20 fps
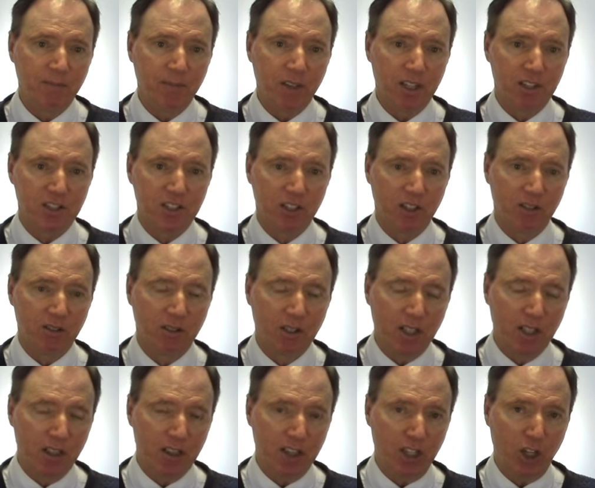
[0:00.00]
And so
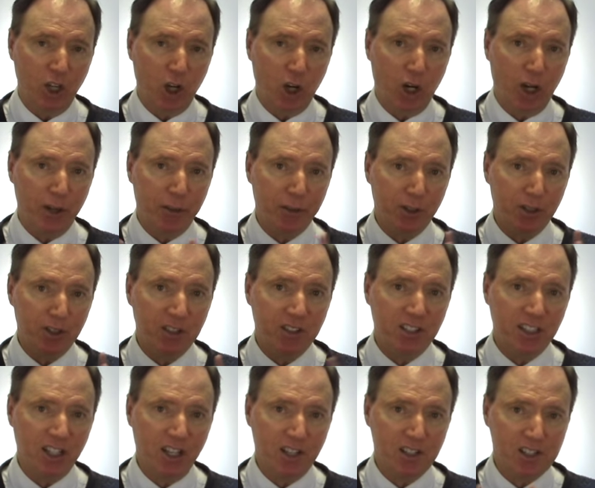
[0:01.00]
the author
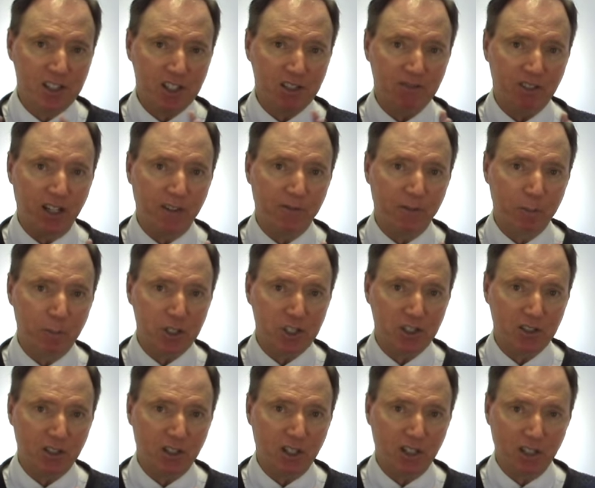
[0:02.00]
tells us right from the
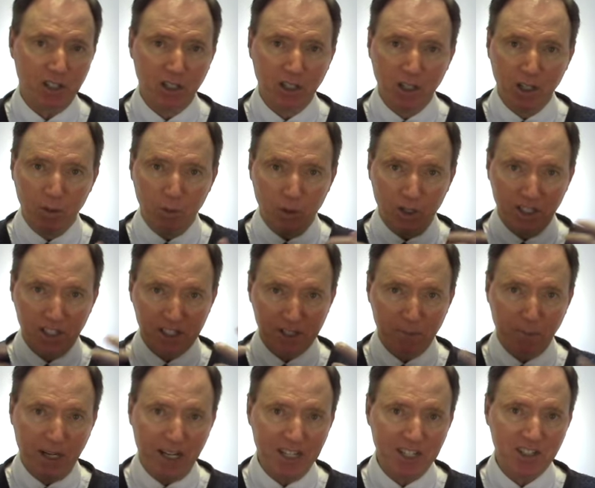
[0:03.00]
start what his
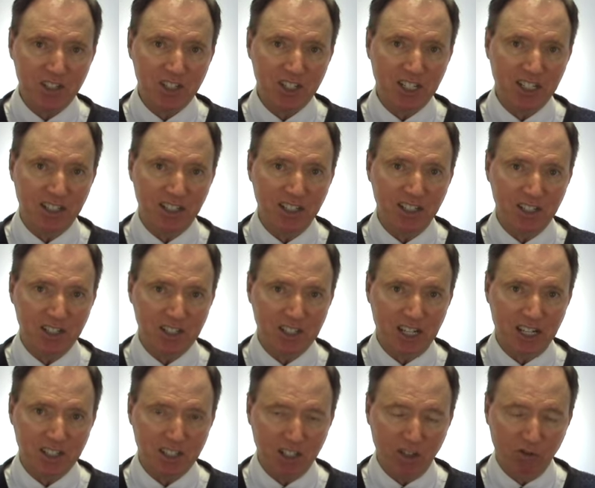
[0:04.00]
mindset is
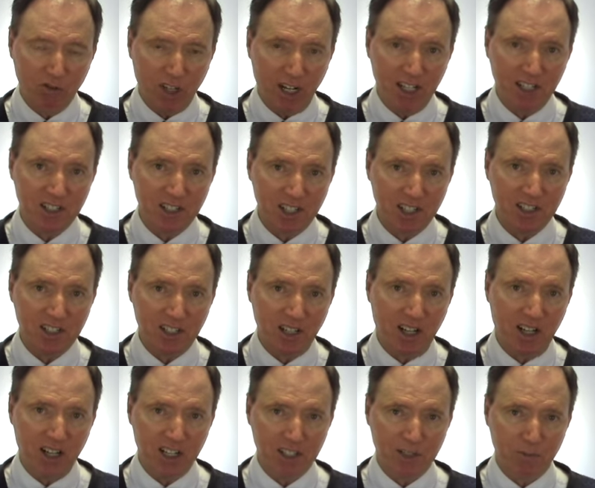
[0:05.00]
as he writes his
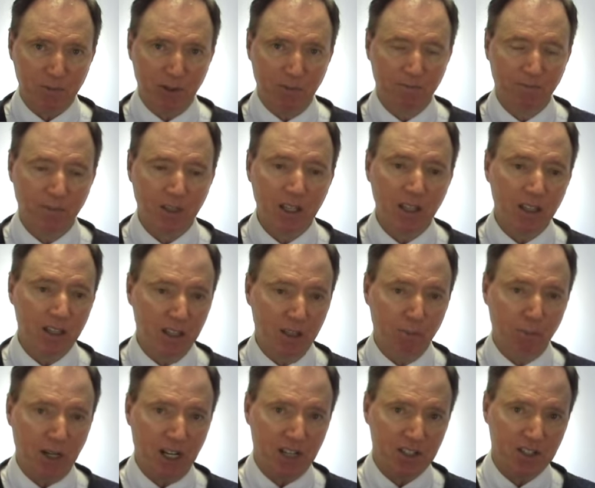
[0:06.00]
gospel. The
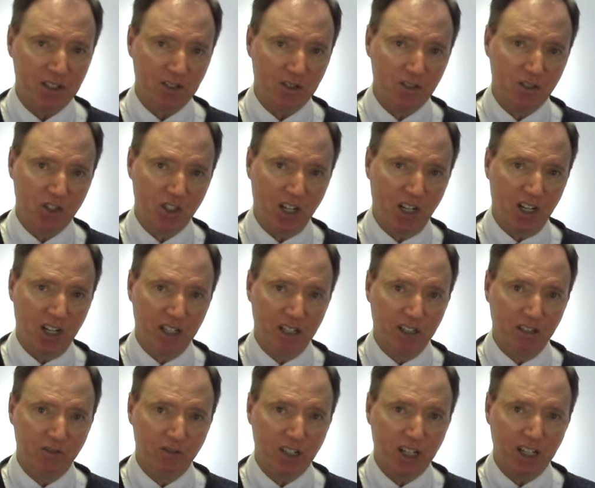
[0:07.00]
Apostle
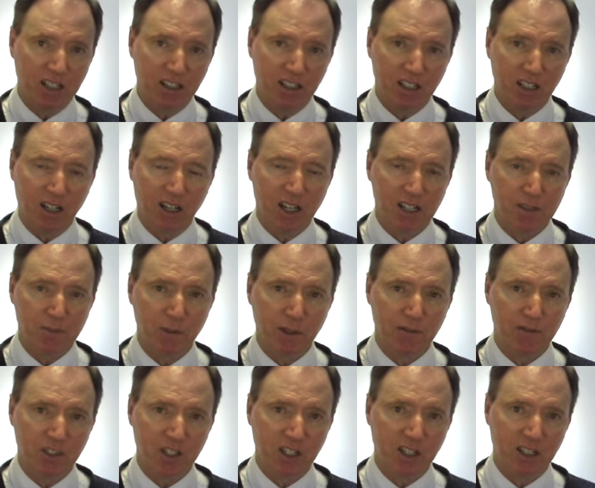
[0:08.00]
John, in writing the Gospel
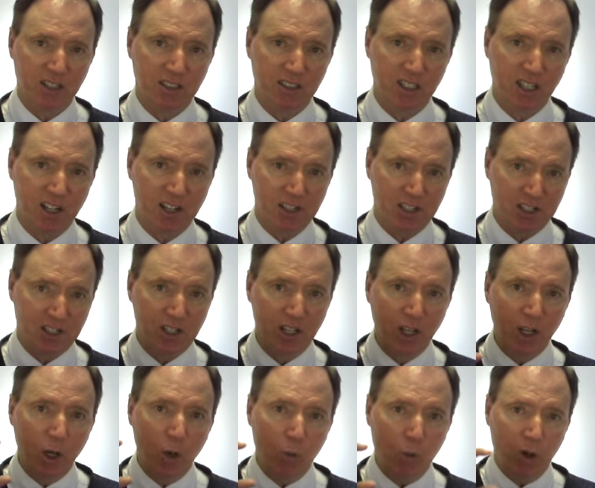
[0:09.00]
of John, tells us
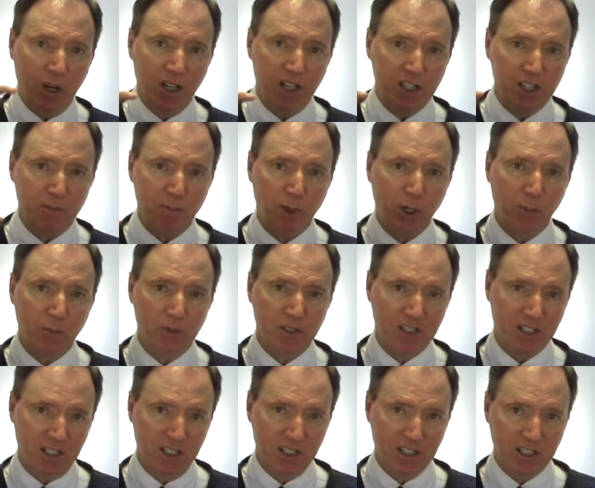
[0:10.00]
what his
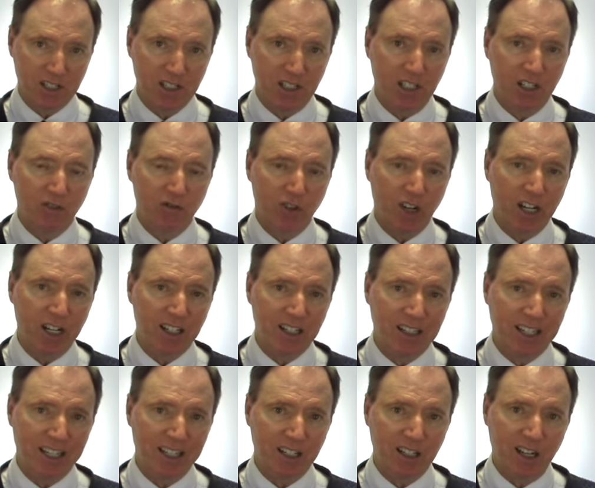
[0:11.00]
purpose is in
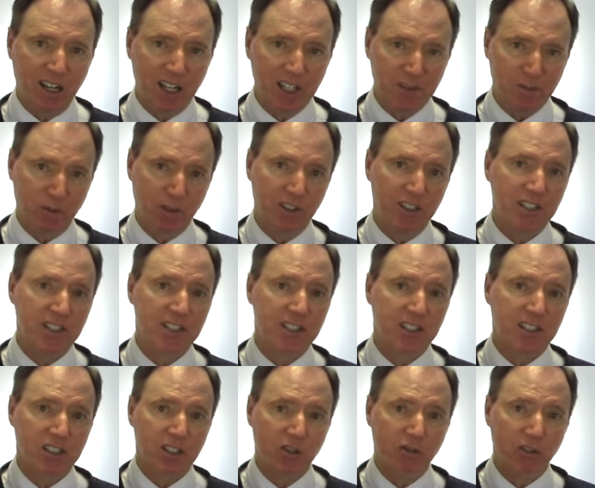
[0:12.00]
writing that gospel. These things are